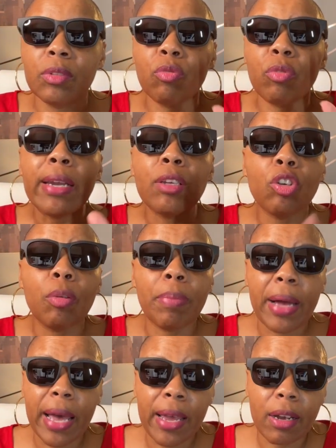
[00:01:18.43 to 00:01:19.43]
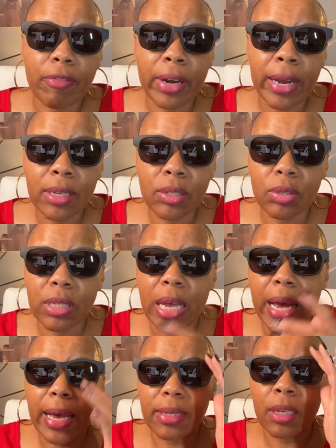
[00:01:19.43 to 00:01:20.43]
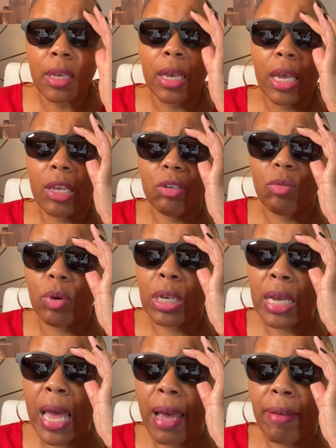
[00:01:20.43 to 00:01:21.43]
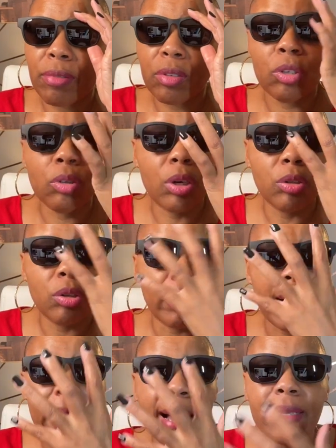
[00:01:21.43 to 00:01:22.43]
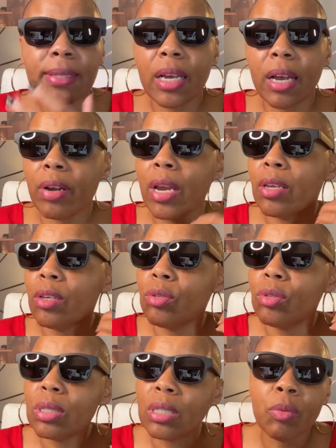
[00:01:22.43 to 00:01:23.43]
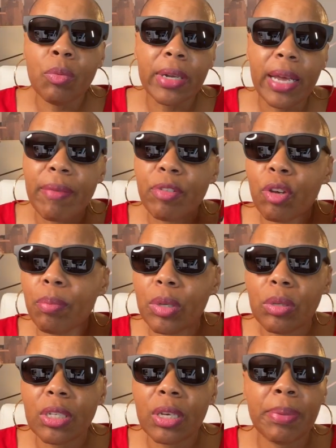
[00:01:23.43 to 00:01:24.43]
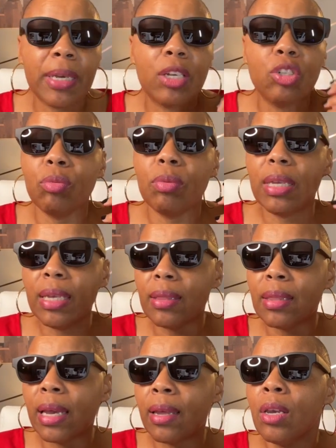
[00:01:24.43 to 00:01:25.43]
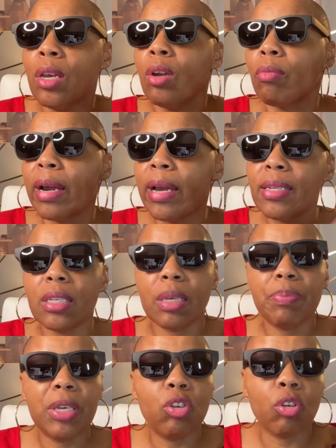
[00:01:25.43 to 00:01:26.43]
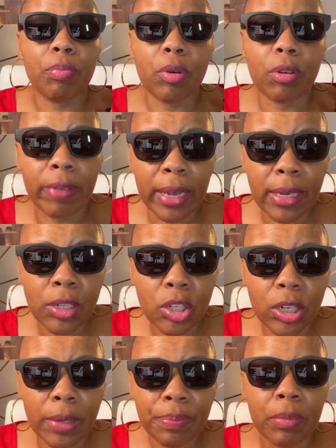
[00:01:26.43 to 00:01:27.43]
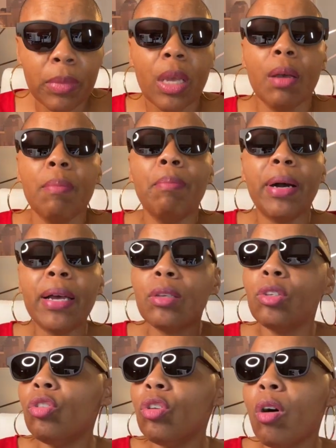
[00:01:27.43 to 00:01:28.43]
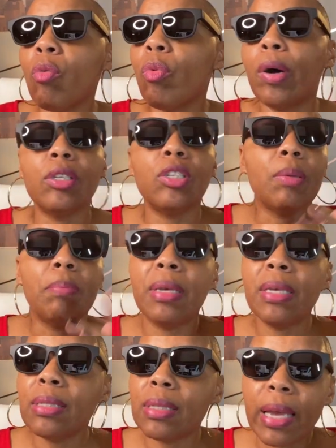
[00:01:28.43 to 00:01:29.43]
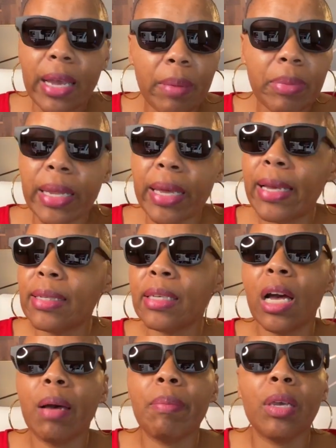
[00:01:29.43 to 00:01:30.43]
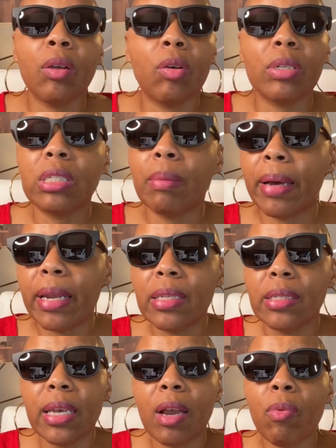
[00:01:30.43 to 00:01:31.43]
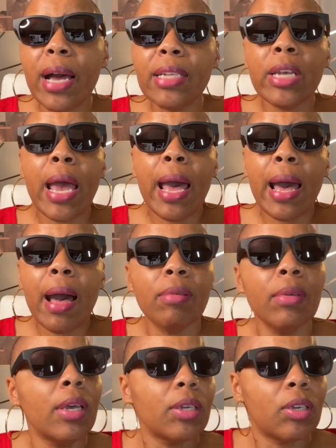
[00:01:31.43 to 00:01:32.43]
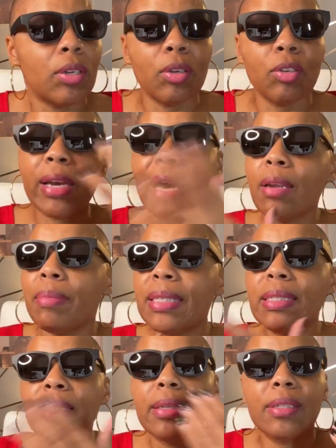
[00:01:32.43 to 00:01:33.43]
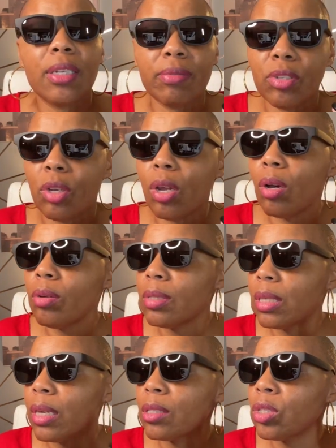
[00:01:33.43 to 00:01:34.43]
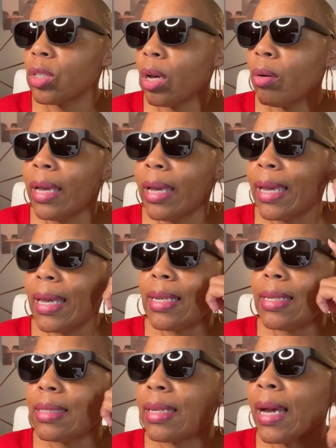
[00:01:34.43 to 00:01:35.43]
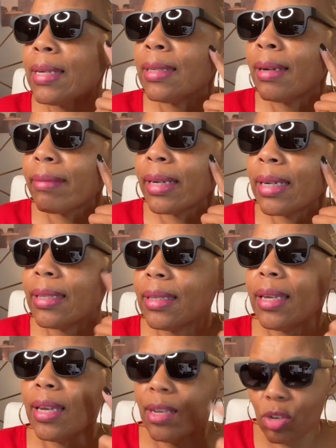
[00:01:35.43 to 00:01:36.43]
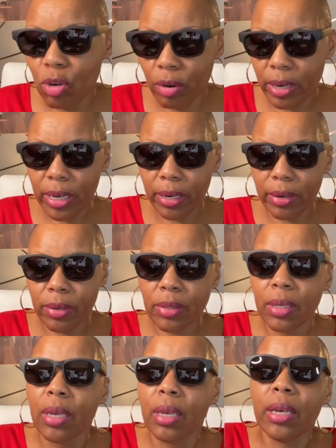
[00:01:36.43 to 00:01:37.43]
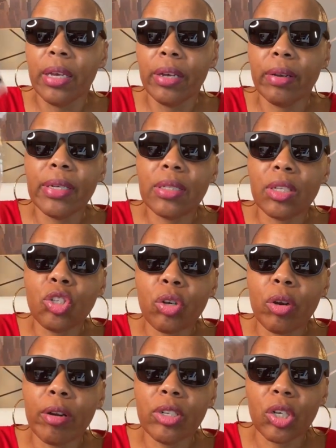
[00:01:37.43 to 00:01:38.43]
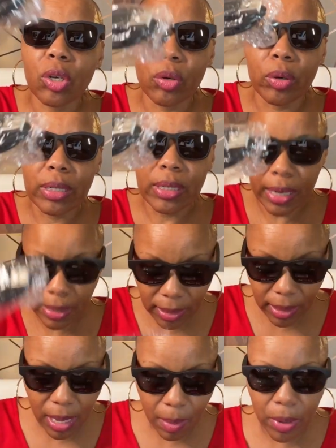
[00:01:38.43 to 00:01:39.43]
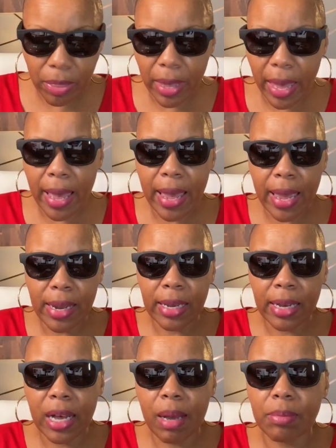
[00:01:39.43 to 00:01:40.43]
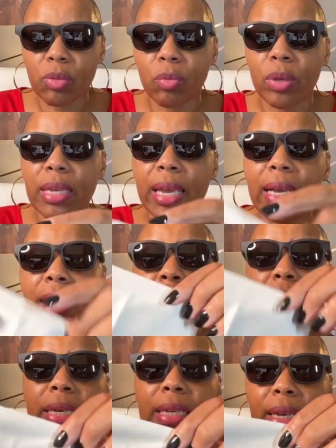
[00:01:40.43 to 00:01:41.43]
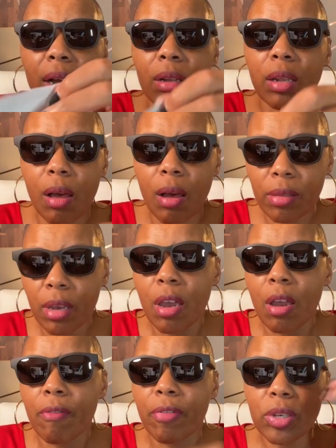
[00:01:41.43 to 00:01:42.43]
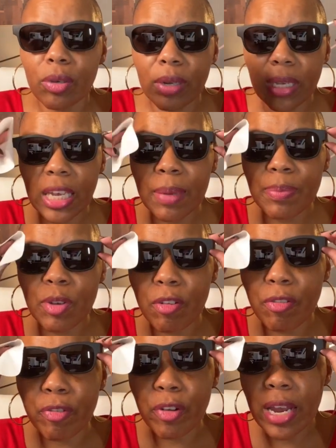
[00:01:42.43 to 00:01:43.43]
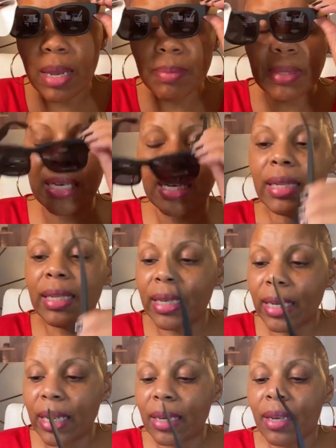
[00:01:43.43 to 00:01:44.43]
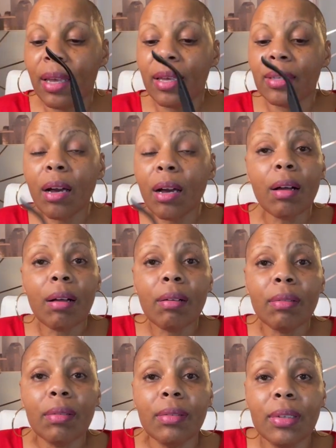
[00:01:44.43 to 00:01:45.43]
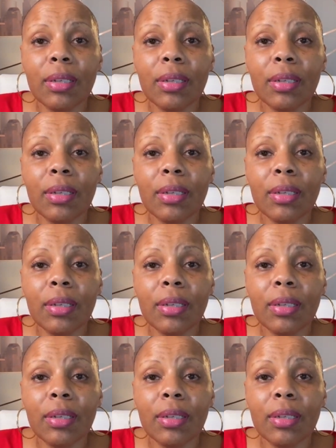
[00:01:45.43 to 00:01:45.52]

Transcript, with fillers: riding your bike for exercise and you want to have, you know, your eyes covered and you still want to have your music because you need that, right, to be your motivation. But you don't want to miss the ambulance coming or somebody saying, watch out. You know, you got to be sensitive to those things. So it is not directly in your ears. Here is the charging cord. It does come with that and it comes with a cleaning cloth for you to keep your frames clean. Y'all,